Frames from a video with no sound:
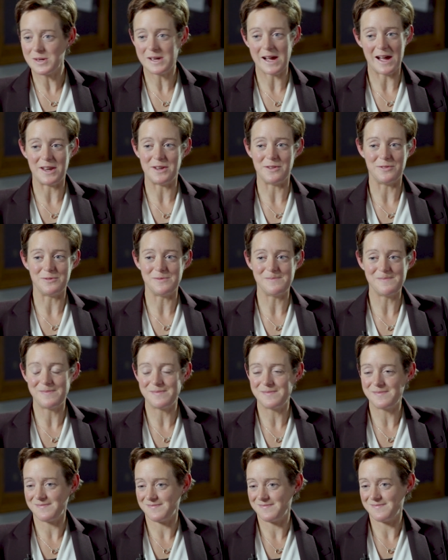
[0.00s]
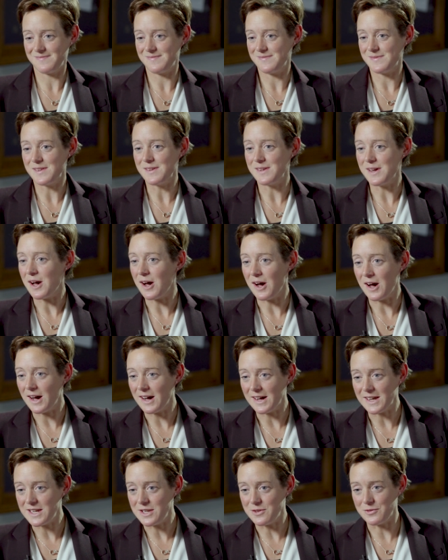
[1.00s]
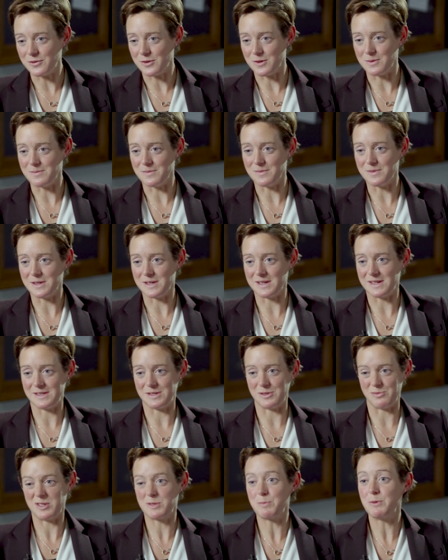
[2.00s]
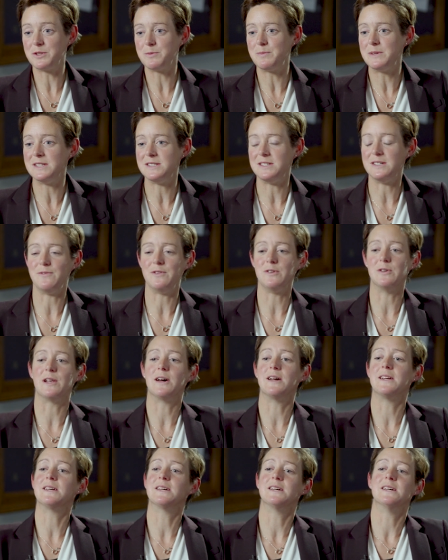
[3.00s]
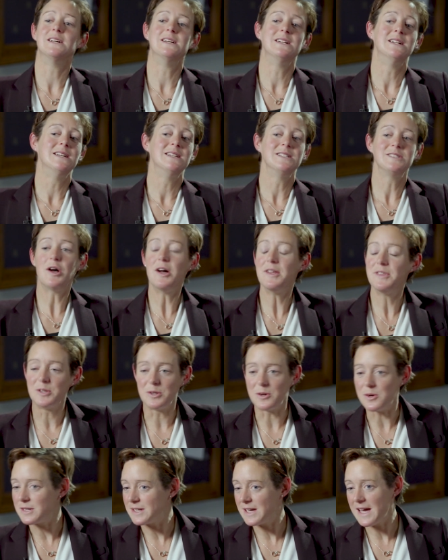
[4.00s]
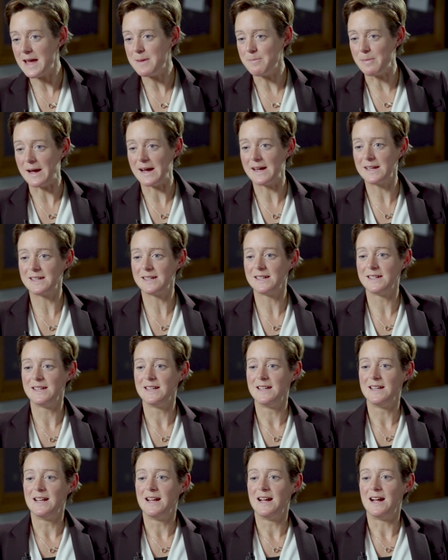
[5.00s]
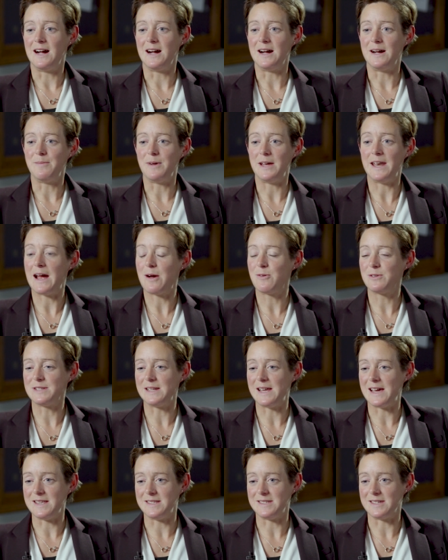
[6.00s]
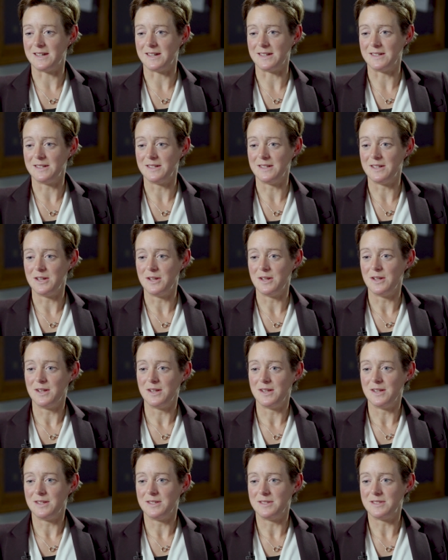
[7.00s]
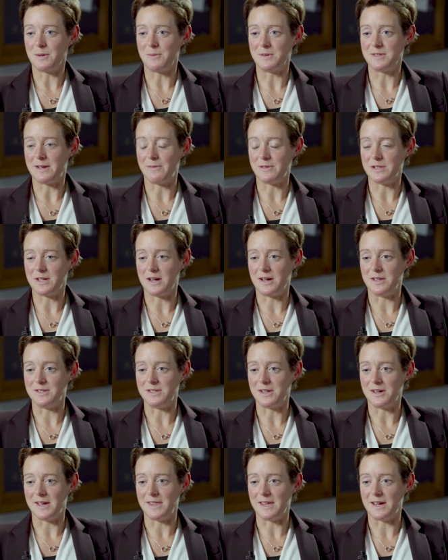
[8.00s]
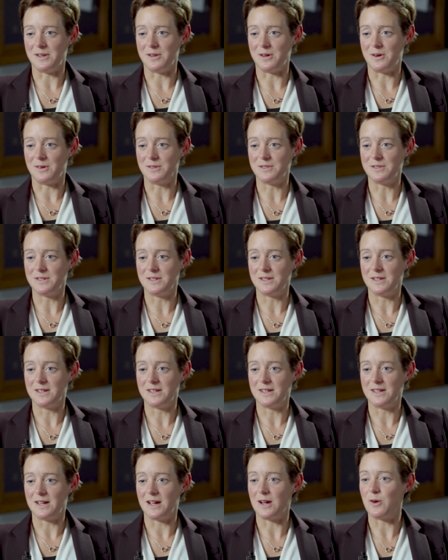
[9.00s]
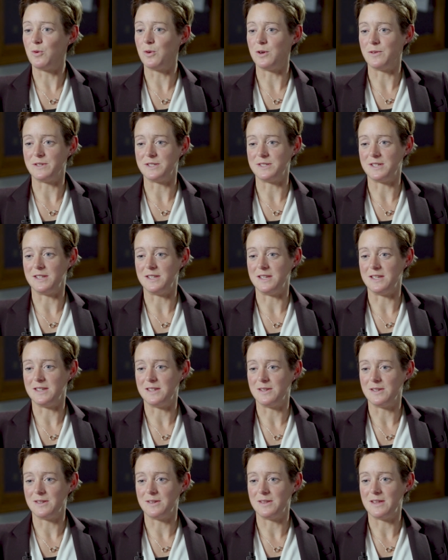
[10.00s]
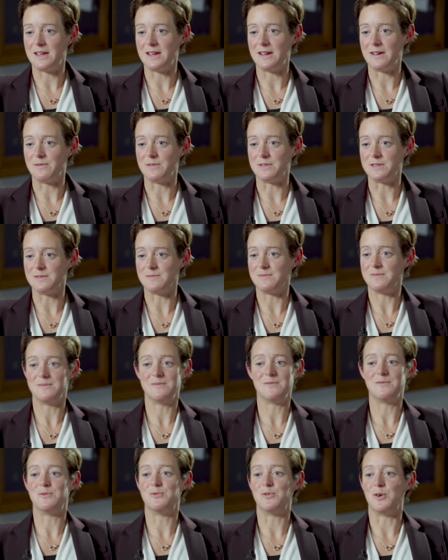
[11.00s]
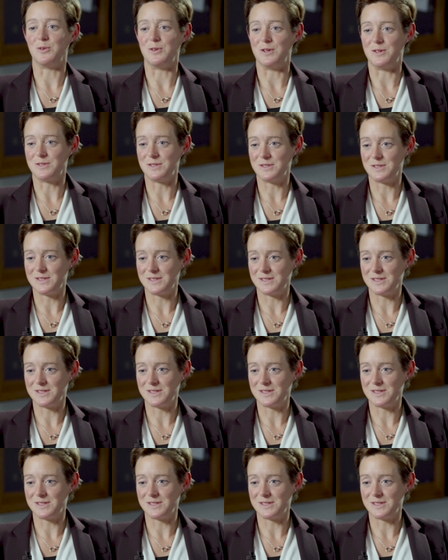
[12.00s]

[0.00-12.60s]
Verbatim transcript: kind of hide from the, the responsibility, if you like. Tied the knot, came back, um, and hours later, someone's having to untie that knot. All of a sudden, everyone's wrong knot,